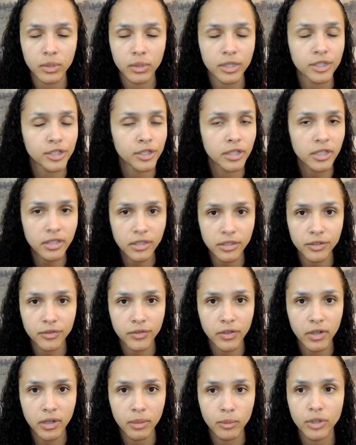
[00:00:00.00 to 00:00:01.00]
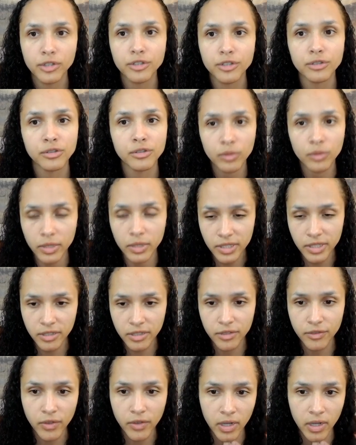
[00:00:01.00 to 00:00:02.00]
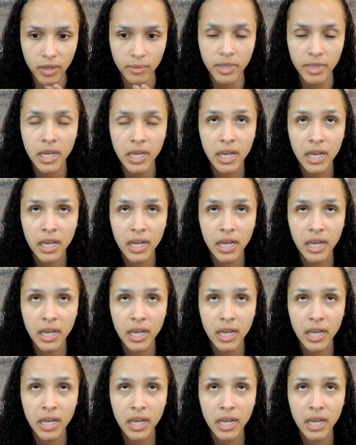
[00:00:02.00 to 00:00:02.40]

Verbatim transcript: Where'd you get this from? Where'd you source this from?